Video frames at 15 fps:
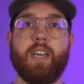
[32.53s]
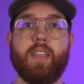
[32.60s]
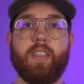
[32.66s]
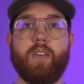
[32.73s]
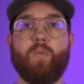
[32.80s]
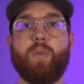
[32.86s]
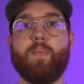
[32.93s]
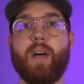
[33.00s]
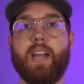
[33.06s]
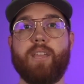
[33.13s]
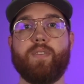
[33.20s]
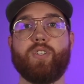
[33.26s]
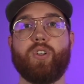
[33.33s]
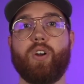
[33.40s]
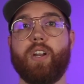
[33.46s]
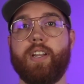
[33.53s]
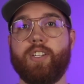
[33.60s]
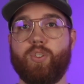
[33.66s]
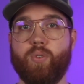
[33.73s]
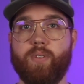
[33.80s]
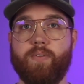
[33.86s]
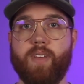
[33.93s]
then we might even turn it
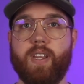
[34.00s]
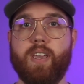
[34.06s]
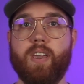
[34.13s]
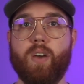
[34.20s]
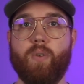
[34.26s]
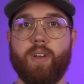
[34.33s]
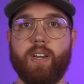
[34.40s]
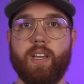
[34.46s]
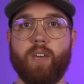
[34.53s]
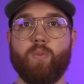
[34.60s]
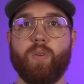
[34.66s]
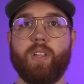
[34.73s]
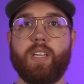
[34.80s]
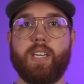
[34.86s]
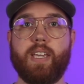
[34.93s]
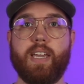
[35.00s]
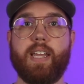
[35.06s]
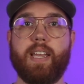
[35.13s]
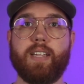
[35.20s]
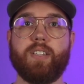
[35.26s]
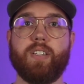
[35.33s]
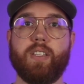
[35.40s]
into a video and really get
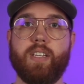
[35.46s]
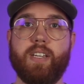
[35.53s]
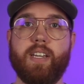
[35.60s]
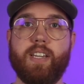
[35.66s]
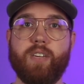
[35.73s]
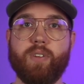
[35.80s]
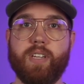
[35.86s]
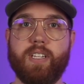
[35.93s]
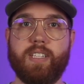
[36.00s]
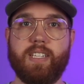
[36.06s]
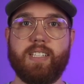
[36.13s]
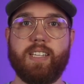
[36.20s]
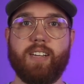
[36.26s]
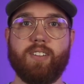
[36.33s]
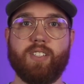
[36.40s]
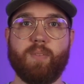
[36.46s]
into the nitty-gritty details